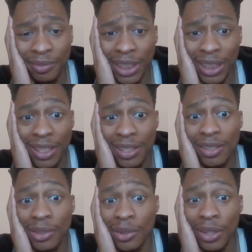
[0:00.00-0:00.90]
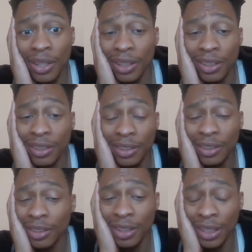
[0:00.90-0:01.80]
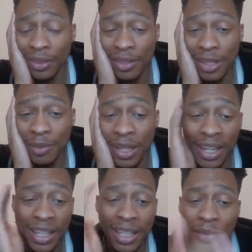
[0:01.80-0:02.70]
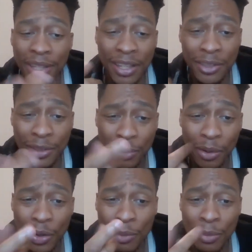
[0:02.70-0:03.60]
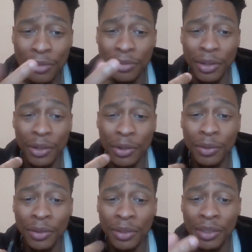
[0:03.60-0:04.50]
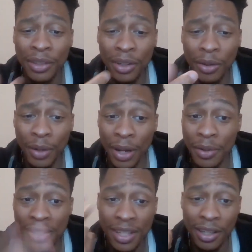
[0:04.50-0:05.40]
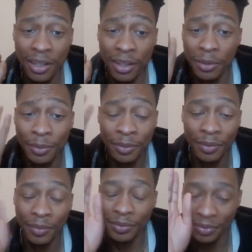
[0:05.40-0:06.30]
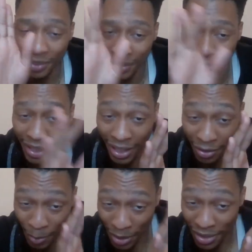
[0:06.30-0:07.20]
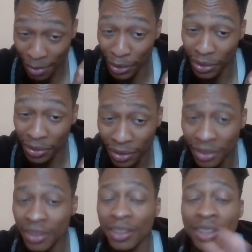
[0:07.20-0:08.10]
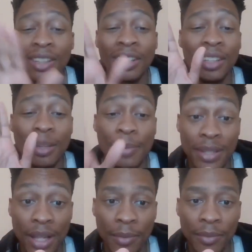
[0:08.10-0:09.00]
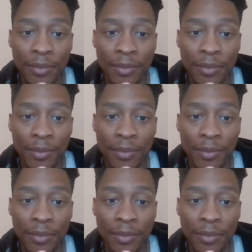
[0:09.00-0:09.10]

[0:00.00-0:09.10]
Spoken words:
Like that's annoying. I'm like, I can't even scroll on my phone without seeing her. I was about to say ball. Let me stop.